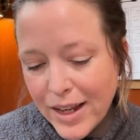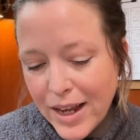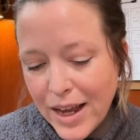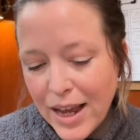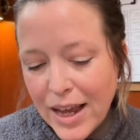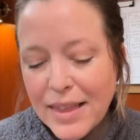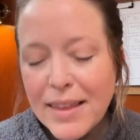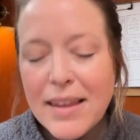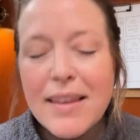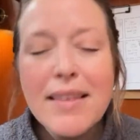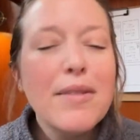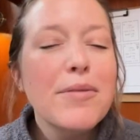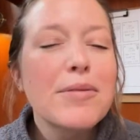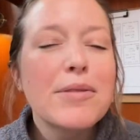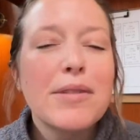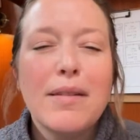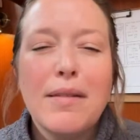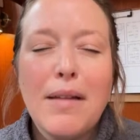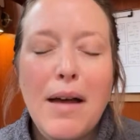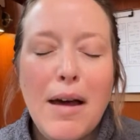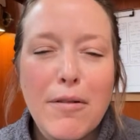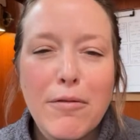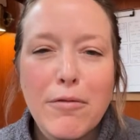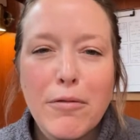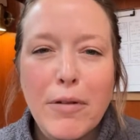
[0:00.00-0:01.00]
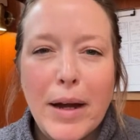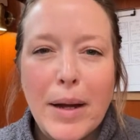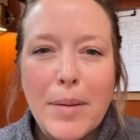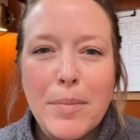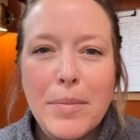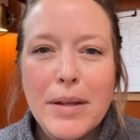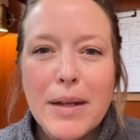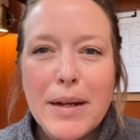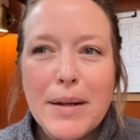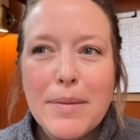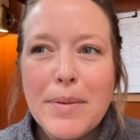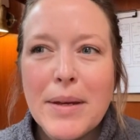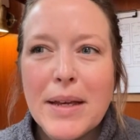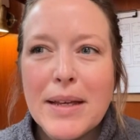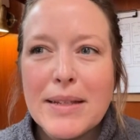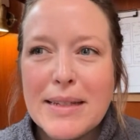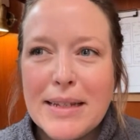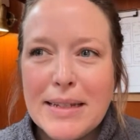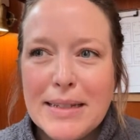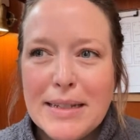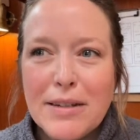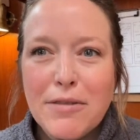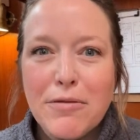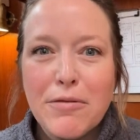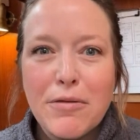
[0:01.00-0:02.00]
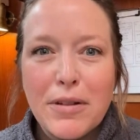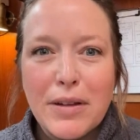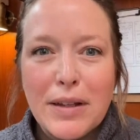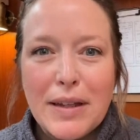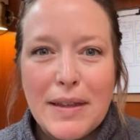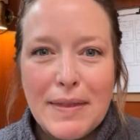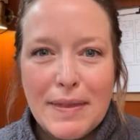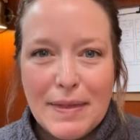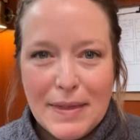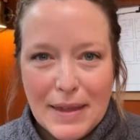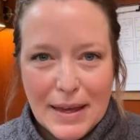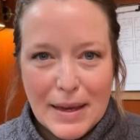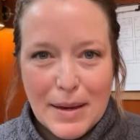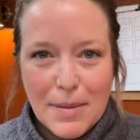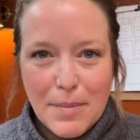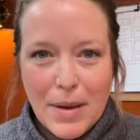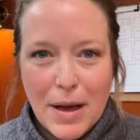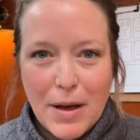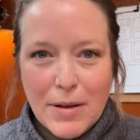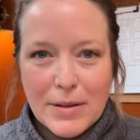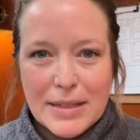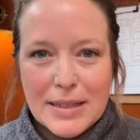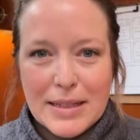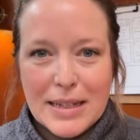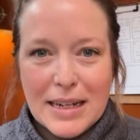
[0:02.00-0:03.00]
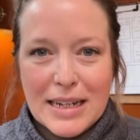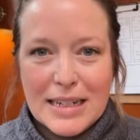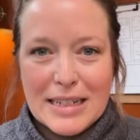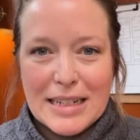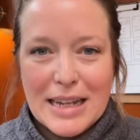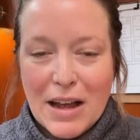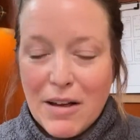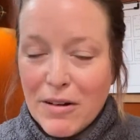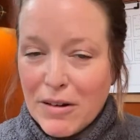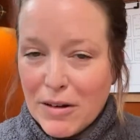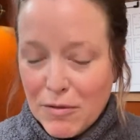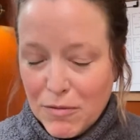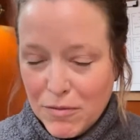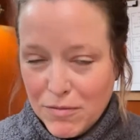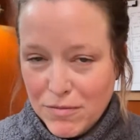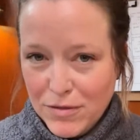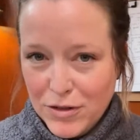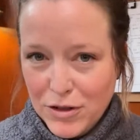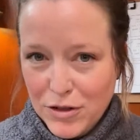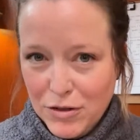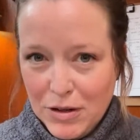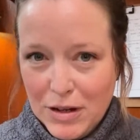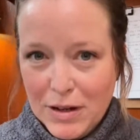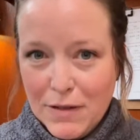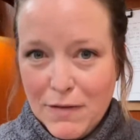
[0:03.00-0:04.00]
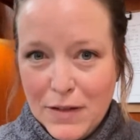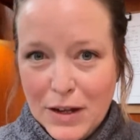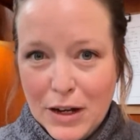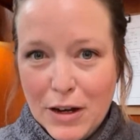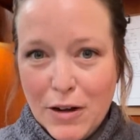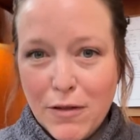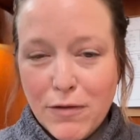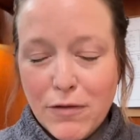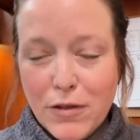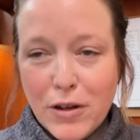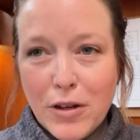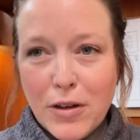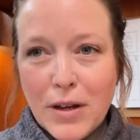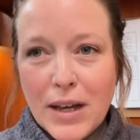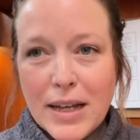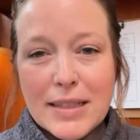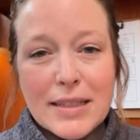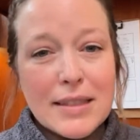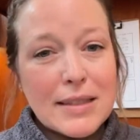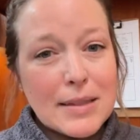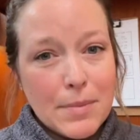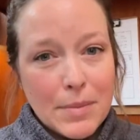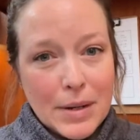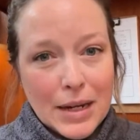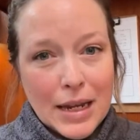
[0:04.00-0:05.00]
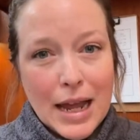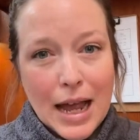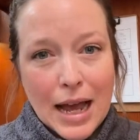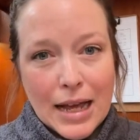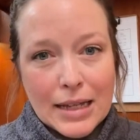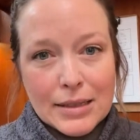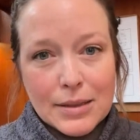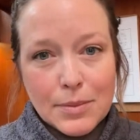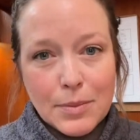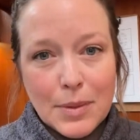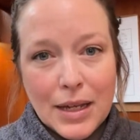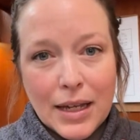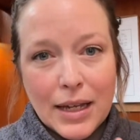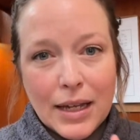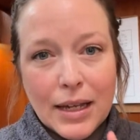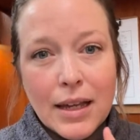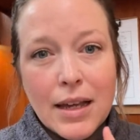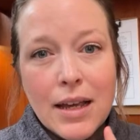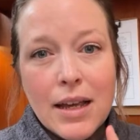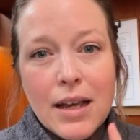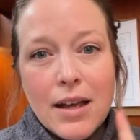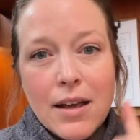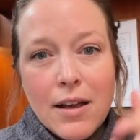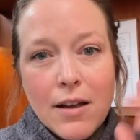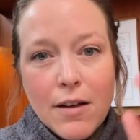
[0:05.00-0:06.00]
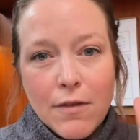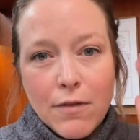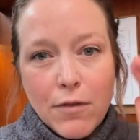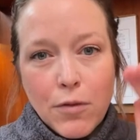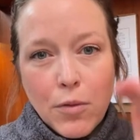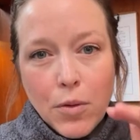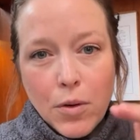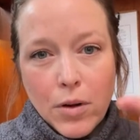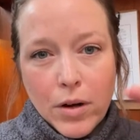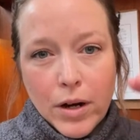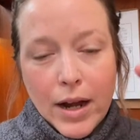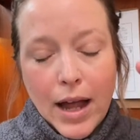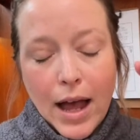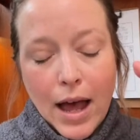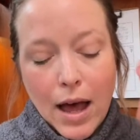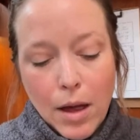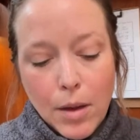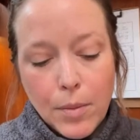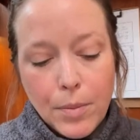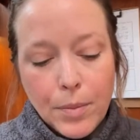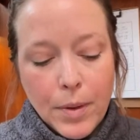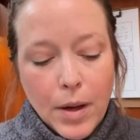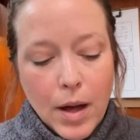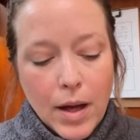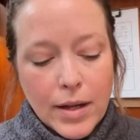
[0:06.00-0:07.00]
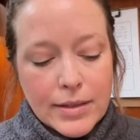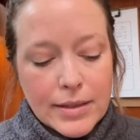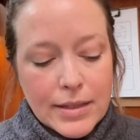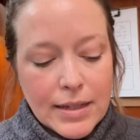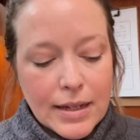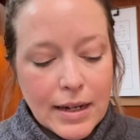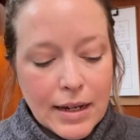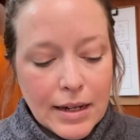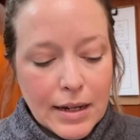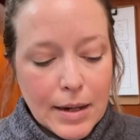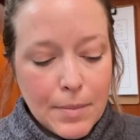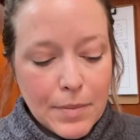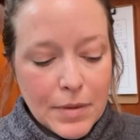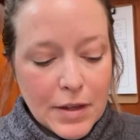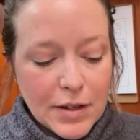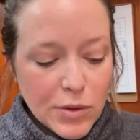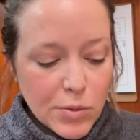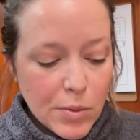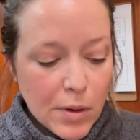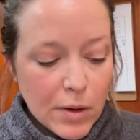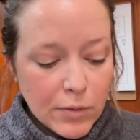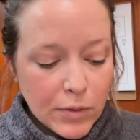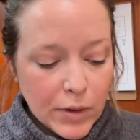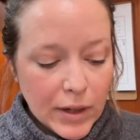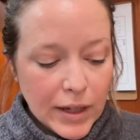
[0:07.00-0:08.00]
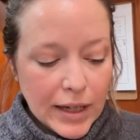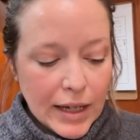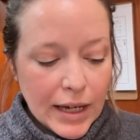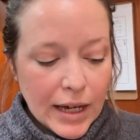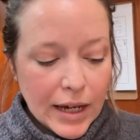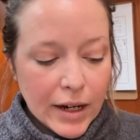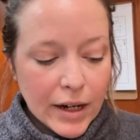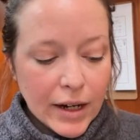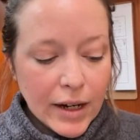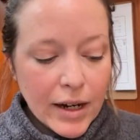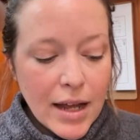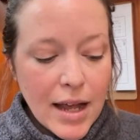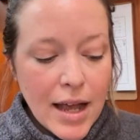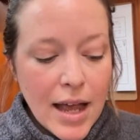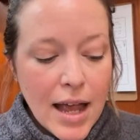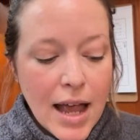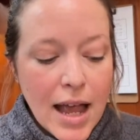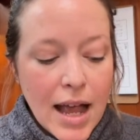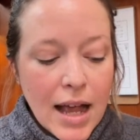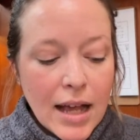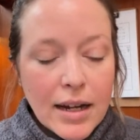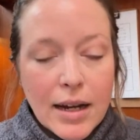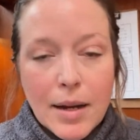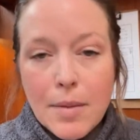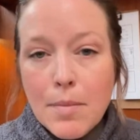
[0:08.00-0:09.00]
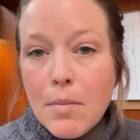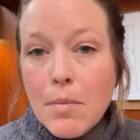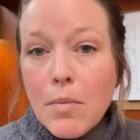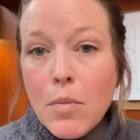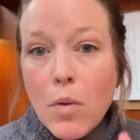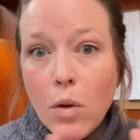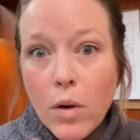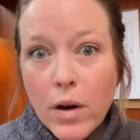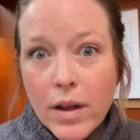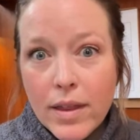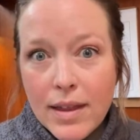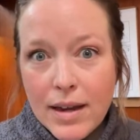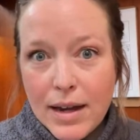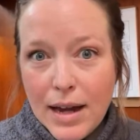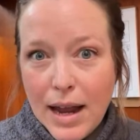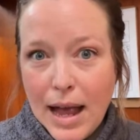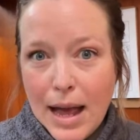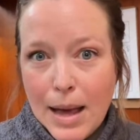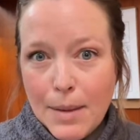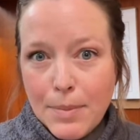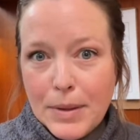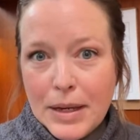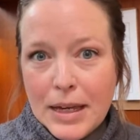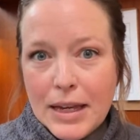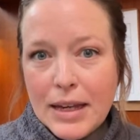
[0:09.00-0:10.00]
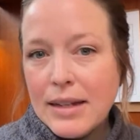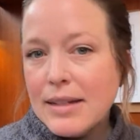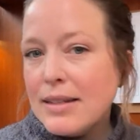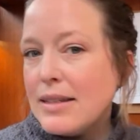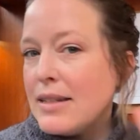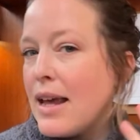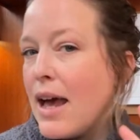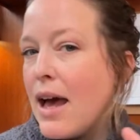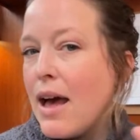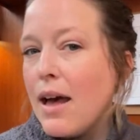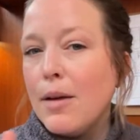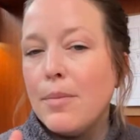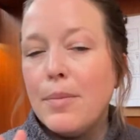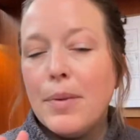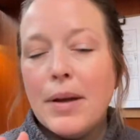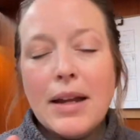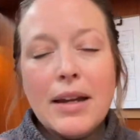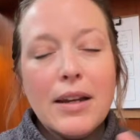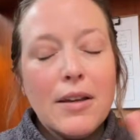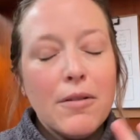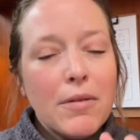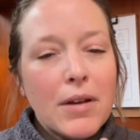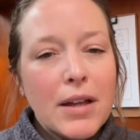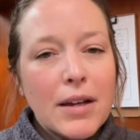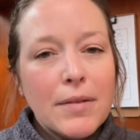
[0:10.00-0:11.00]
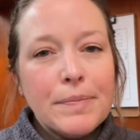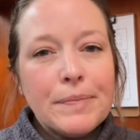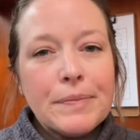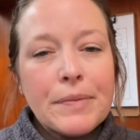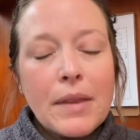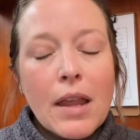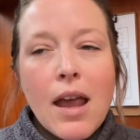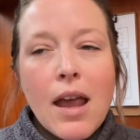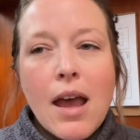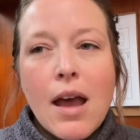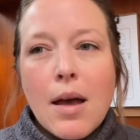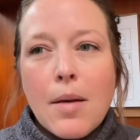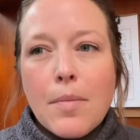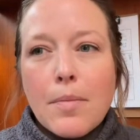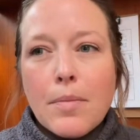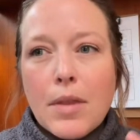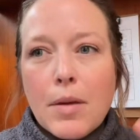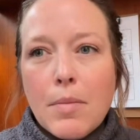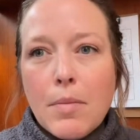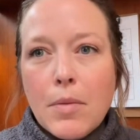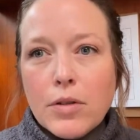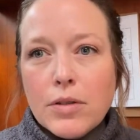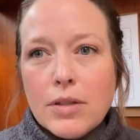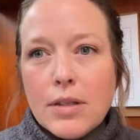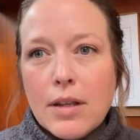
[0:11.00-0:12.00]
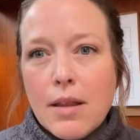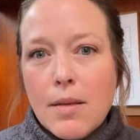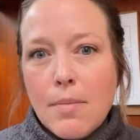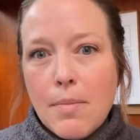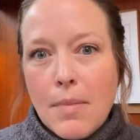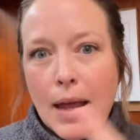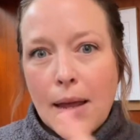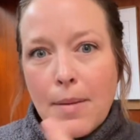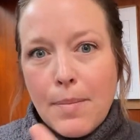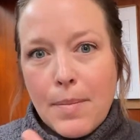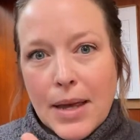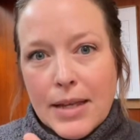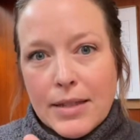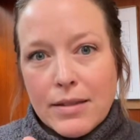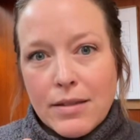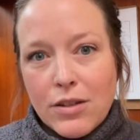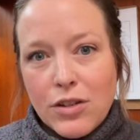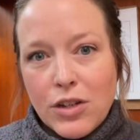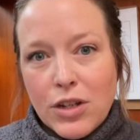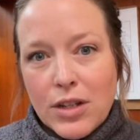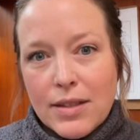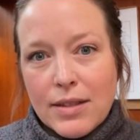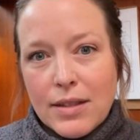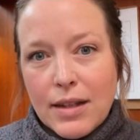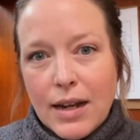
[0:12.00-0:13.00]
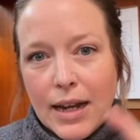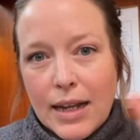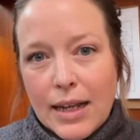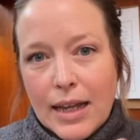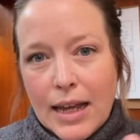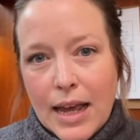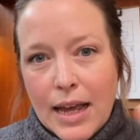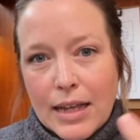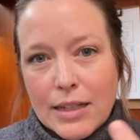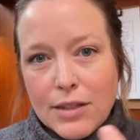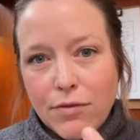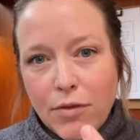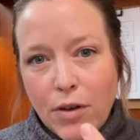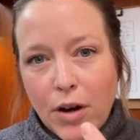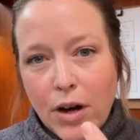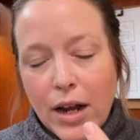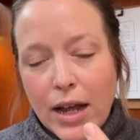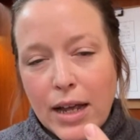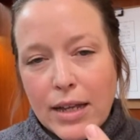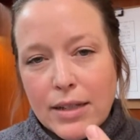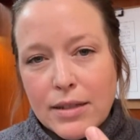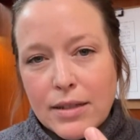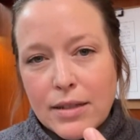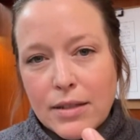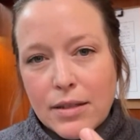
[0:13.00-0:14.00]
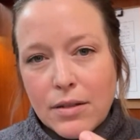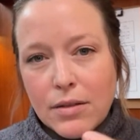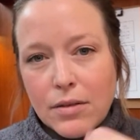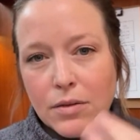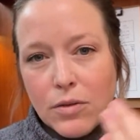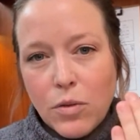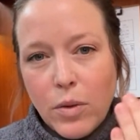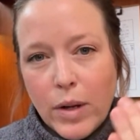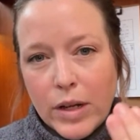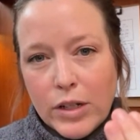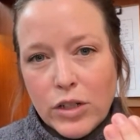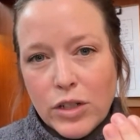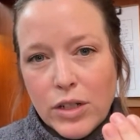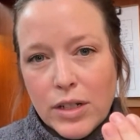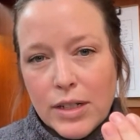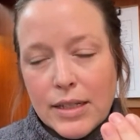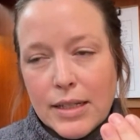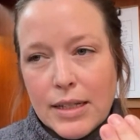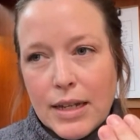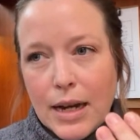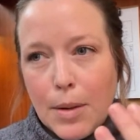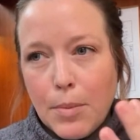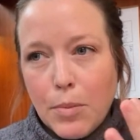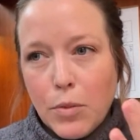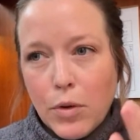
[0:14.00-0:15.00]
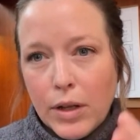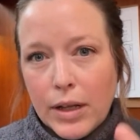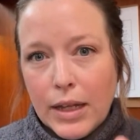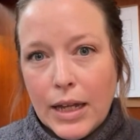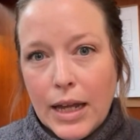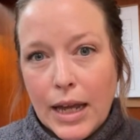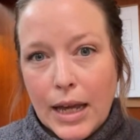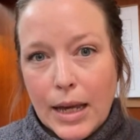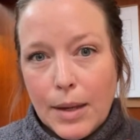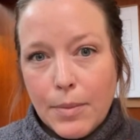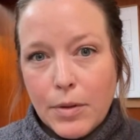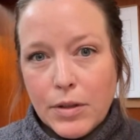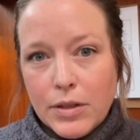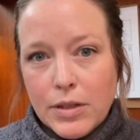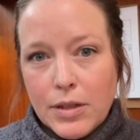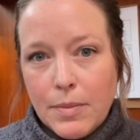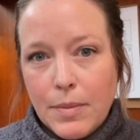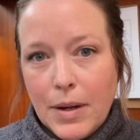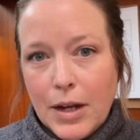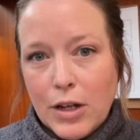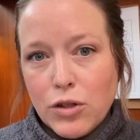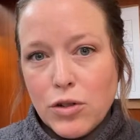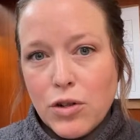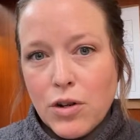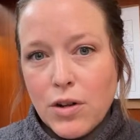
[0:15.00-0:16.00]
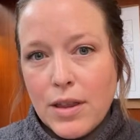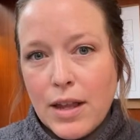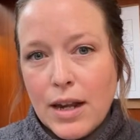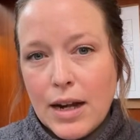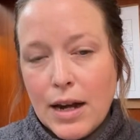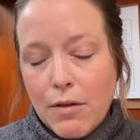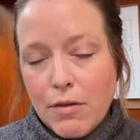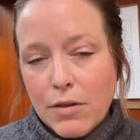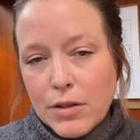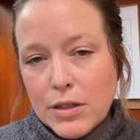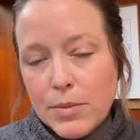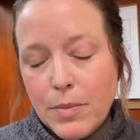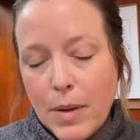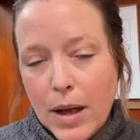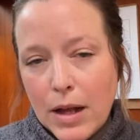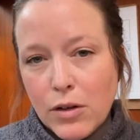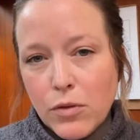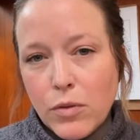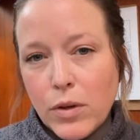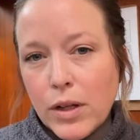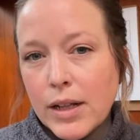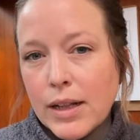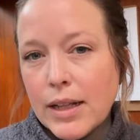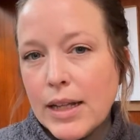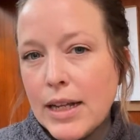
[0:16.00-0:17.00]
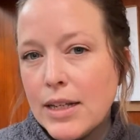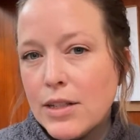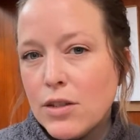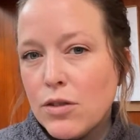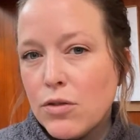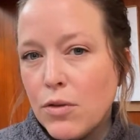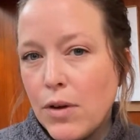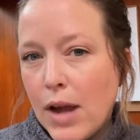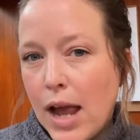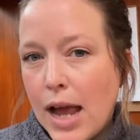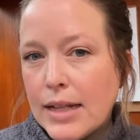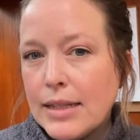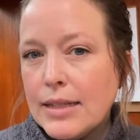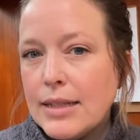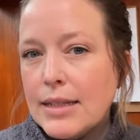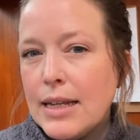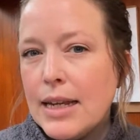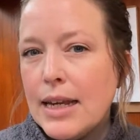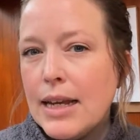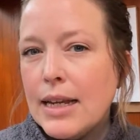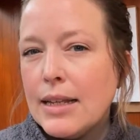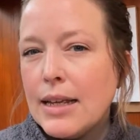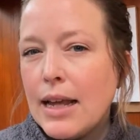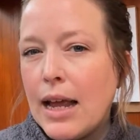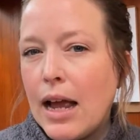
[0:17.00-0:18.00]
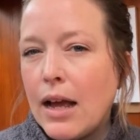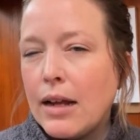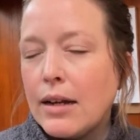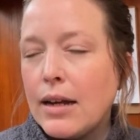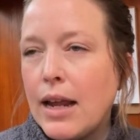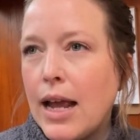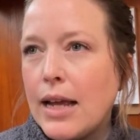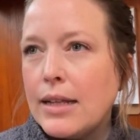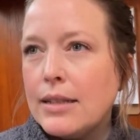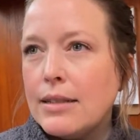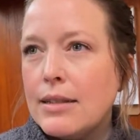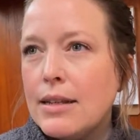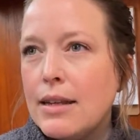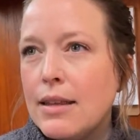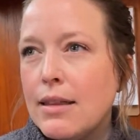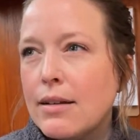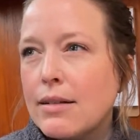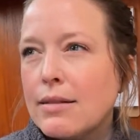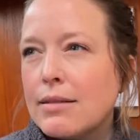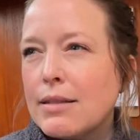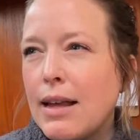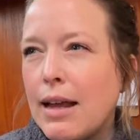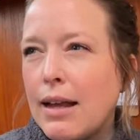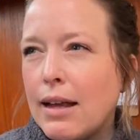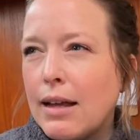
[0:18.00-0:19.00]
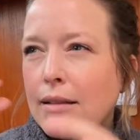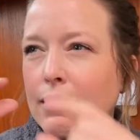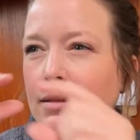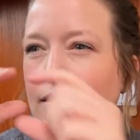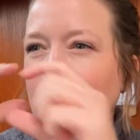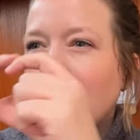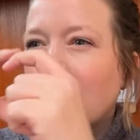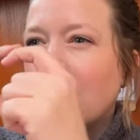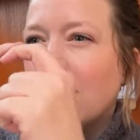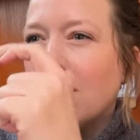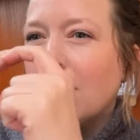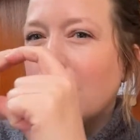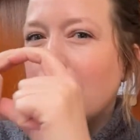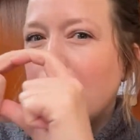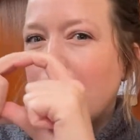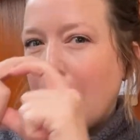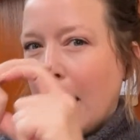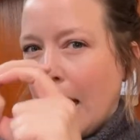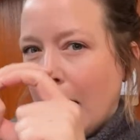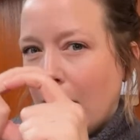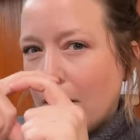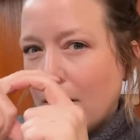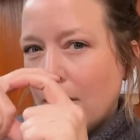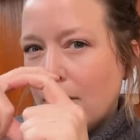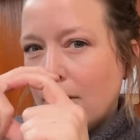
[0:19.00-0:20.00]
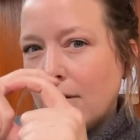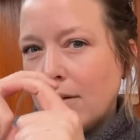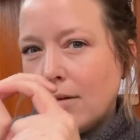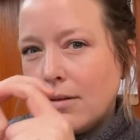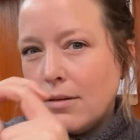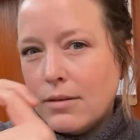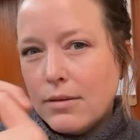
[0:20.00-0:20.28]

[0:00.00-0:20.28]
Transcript: think that was a lot of rambling because I didn't really think about sitting down and doing a video for you guys. Somebody asked me for help on setting up the 12-week year, and I'm more than happy to help anyone. Most of my messages that I get as far as questions that I'm really able to make sure that I respond quickly is through Etsy. On Etsy, there's like a little mail